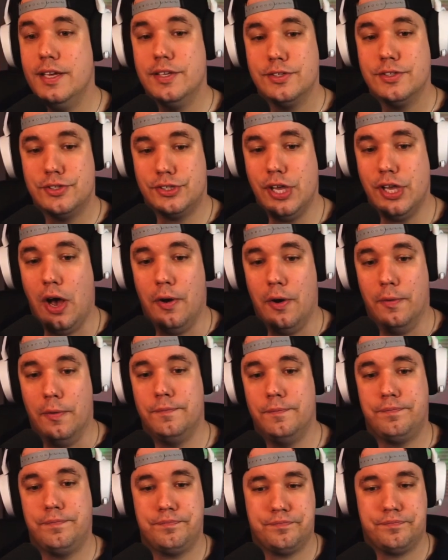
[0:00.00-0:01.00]
So
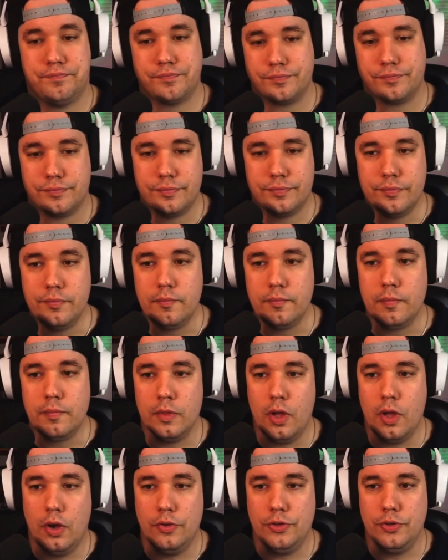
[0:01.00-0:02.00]

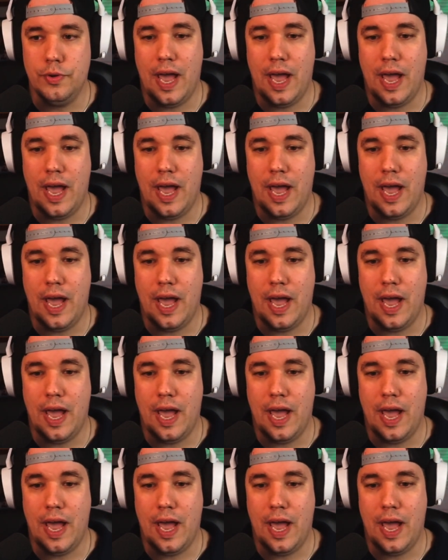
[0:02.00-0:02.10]
you